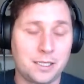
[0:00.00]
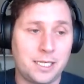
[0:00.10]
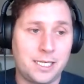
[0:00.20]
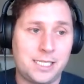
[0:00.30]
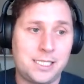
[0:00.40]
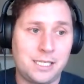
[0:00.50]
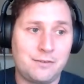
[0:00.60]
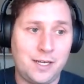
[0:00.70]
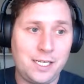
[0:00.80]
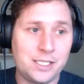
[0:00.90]
it has the
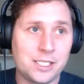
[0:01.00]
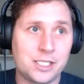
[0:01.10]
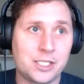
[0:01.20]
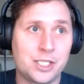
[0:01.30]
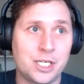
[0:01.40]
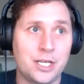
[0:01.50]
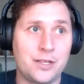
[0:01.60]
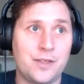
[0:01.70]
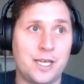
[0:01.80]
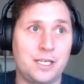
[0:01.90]
advantage
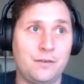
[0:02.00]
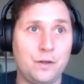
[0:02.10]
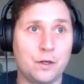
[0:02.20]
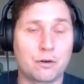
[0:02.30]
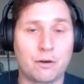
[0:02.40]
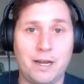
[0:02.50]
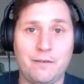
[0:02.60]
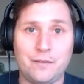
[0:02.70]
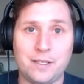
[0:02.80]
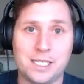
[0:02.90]
that if your
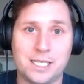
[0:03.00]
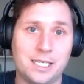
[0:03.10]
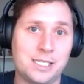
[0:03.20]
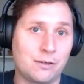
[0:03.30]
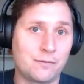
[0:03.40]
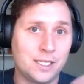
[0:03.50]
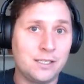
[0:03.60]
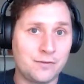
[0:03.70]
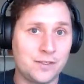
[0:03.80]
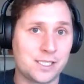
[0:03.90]
graph is of
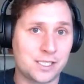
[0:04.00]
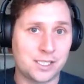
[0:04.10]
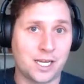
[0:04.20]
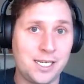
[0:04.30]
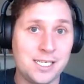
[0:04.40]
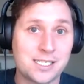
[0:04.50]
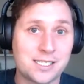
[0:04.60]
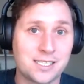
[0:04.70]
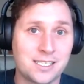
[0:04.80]
infinite size,